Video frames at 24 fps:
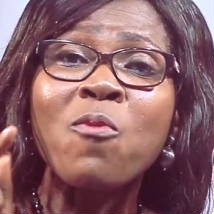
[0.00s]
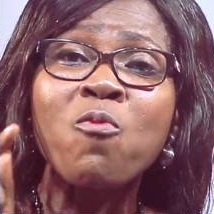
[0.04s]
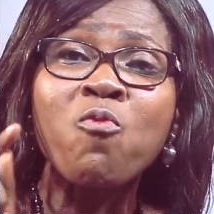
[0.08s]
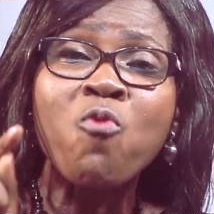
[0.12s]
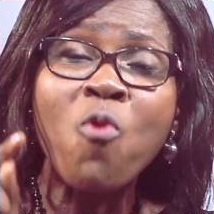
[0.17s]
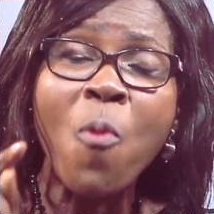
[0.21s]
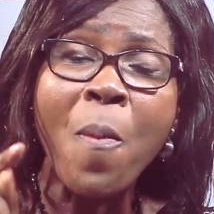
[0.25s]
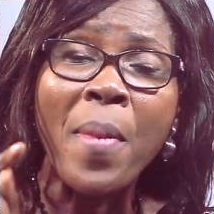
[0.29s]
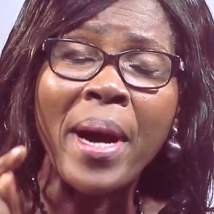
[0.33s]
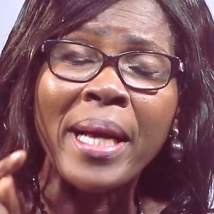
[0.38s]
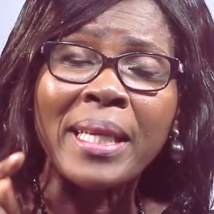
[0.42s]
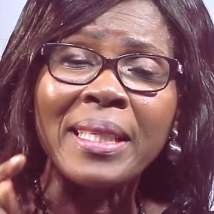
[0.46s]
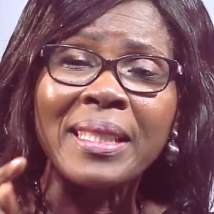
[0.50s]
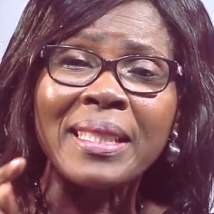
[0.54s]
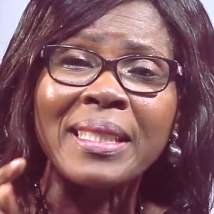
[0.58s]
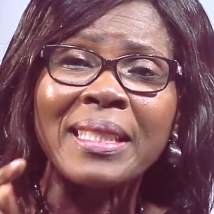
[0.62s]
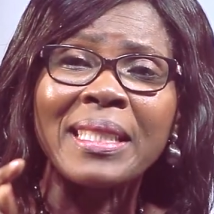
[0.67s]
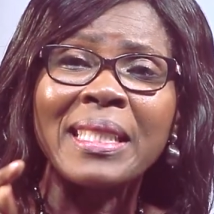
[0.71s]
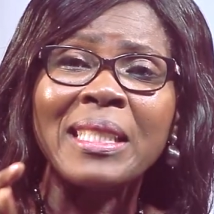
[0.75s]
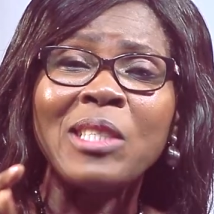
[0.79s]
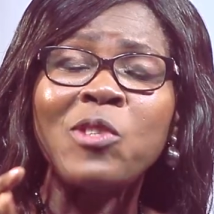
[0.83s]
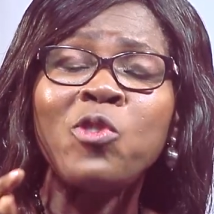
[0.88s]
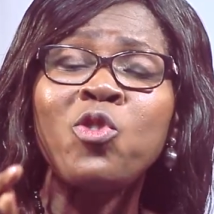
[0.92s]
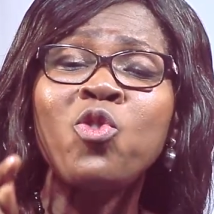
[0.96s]
a woman,
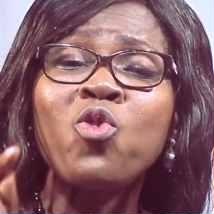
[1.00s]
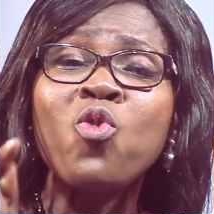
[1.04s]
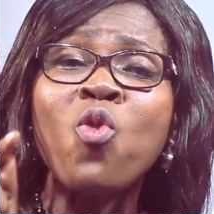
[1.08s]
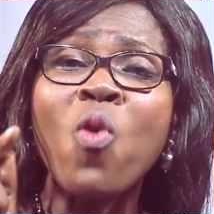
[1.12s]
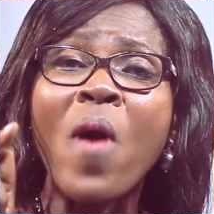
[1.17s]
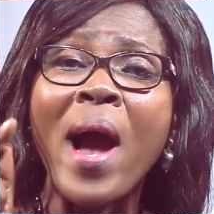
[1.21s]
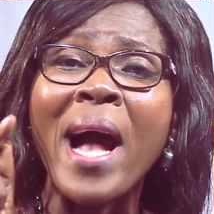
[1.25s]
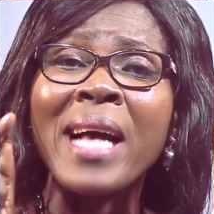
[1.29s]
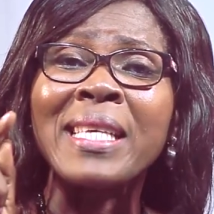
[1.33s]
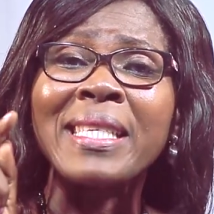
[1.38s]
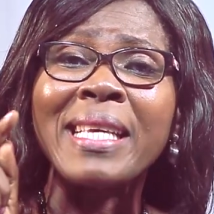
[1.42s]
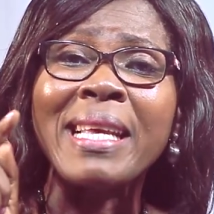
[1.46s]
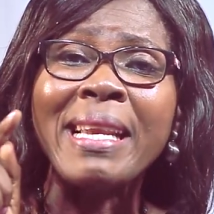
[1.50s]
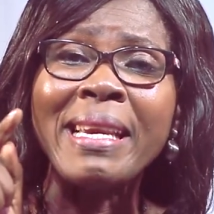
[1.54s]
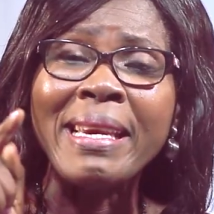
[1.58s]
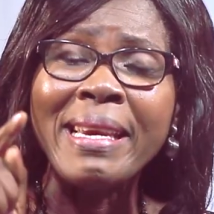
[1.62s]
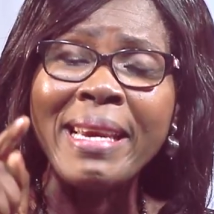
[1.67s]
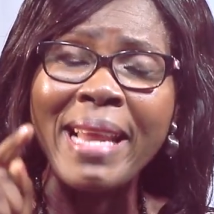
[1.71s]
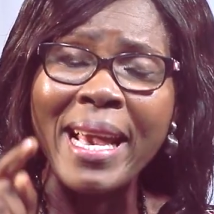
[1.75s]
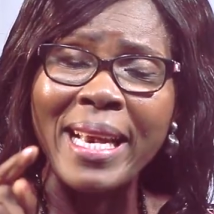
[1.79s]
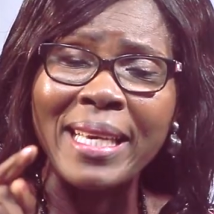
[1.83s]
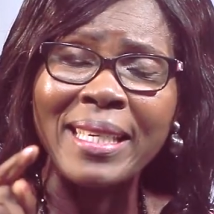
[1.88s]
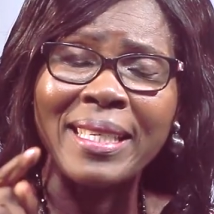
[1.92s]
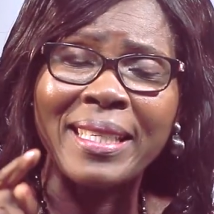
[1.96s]
you as a
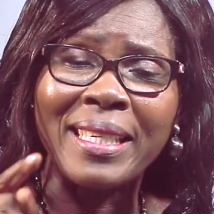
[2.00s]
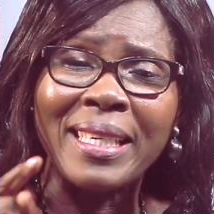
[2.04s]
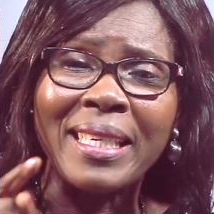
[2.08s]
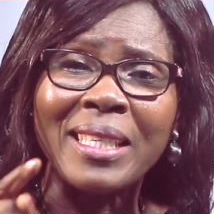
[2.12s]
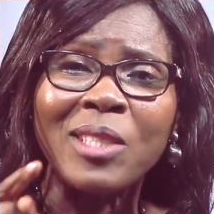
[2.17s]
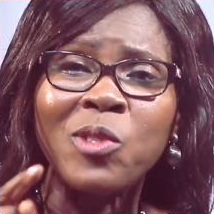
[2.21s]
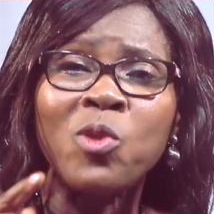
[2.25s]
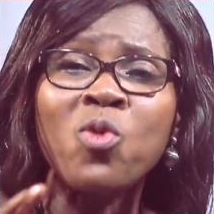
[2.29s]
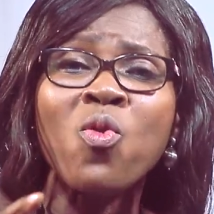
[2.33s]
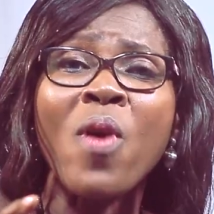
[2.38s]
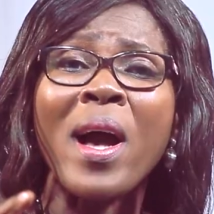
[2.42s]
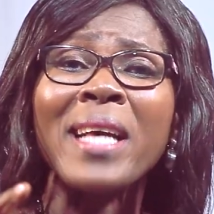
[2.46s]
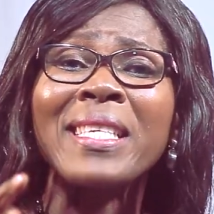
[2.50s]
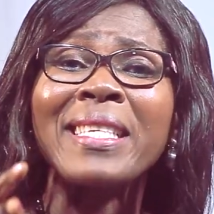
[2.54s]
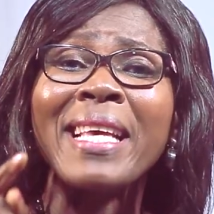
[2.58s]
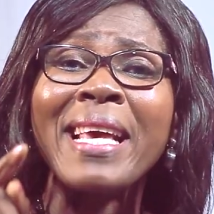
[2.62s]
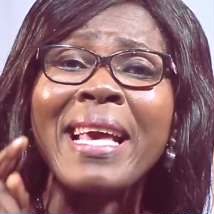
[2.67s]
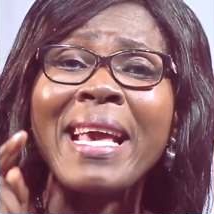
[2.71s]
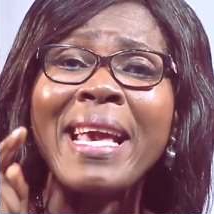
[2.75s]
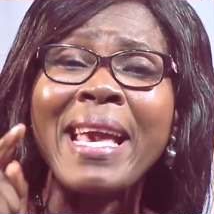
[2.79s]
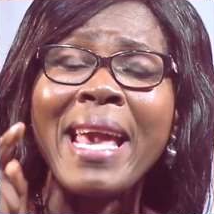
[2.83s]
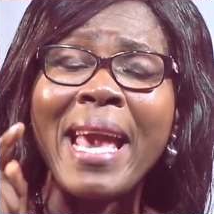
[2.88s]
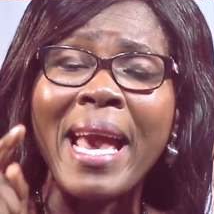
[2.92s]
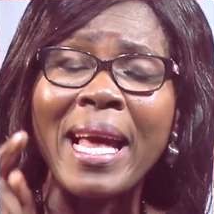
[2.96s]
lady, you as
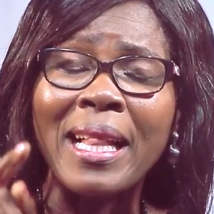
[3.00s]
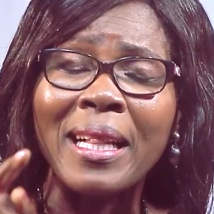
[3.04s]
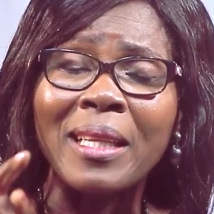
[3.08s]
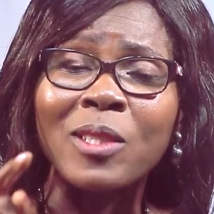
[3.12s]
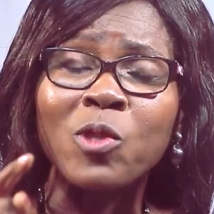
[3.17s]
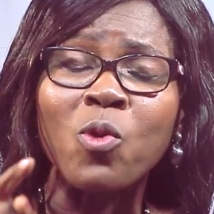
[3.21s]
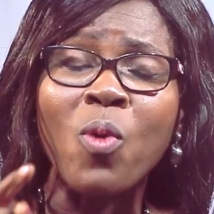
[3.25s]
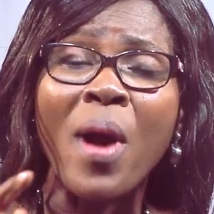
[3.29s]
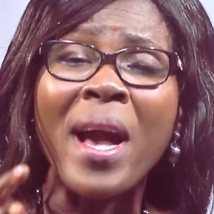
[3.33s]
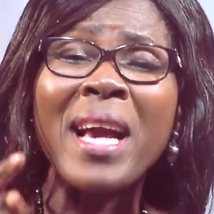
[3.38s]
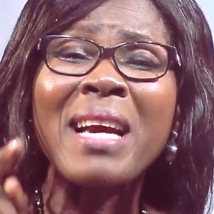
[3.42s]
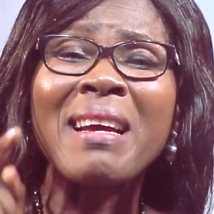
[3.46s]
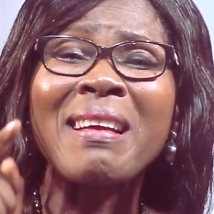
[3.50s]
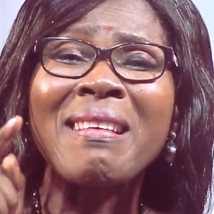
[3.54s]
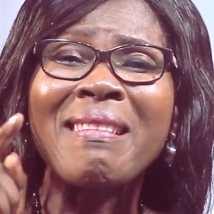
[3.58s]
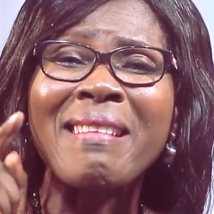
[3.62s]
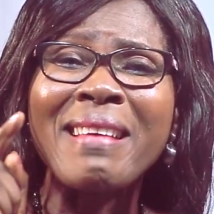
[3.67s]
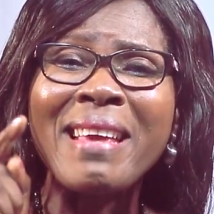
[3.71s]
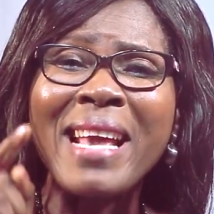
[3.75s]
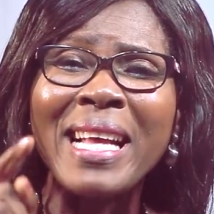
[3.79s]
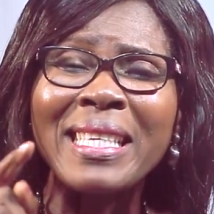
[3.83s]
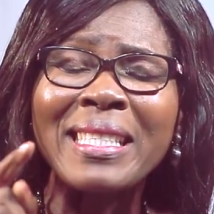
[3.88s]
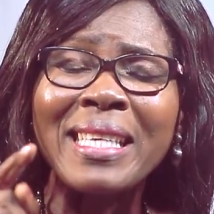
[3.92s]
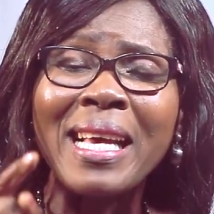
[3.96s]
a girl, you are
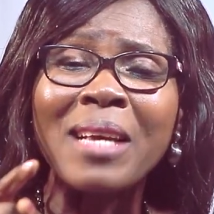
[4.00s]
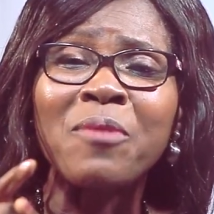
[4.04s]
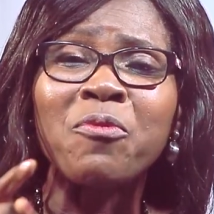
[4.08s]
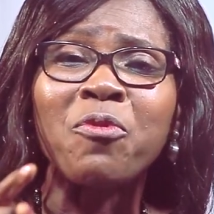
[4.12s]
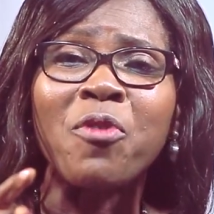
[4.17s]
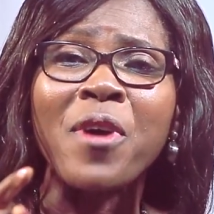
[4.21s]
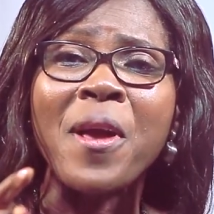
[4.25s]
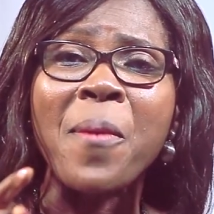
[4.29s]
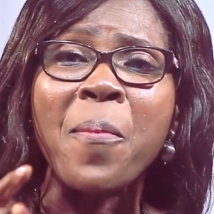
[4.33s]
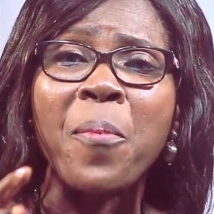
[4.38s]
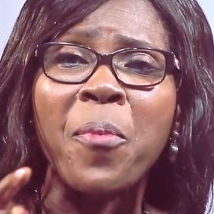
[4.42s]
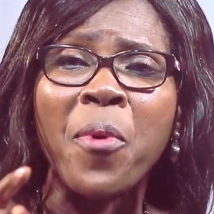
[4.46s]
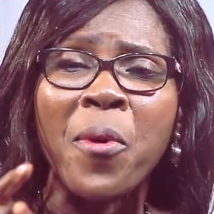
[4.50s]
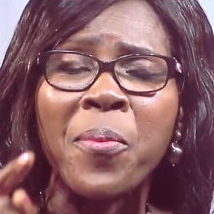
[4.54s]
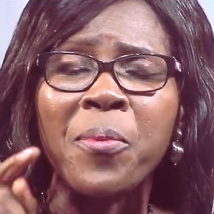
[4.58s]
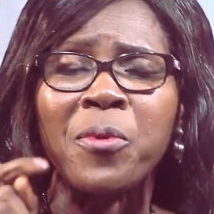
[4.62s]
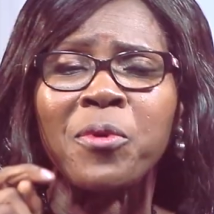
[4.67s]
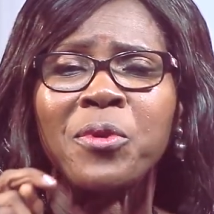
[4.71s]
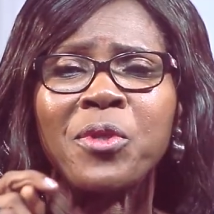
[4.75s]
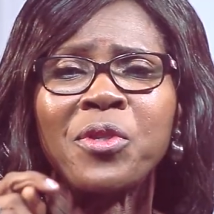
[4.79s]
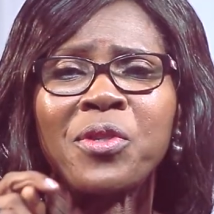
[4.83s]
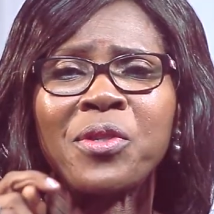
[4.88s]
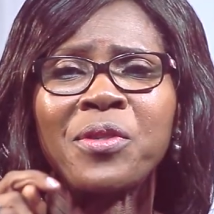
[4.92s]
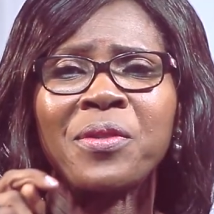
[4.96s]
created for a
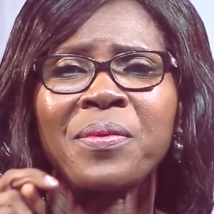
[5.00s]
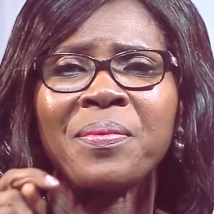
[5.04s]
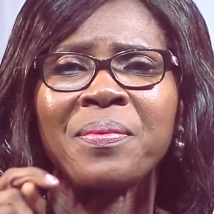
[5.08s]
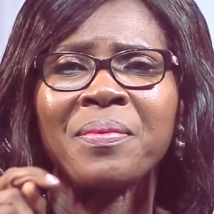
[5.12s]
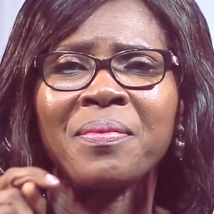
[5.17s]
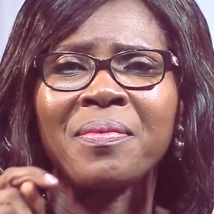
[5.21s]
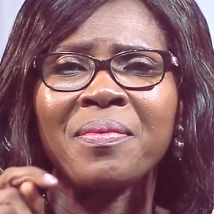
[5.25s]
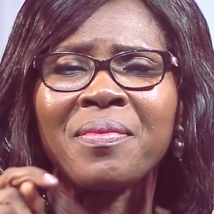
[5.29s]
purpose.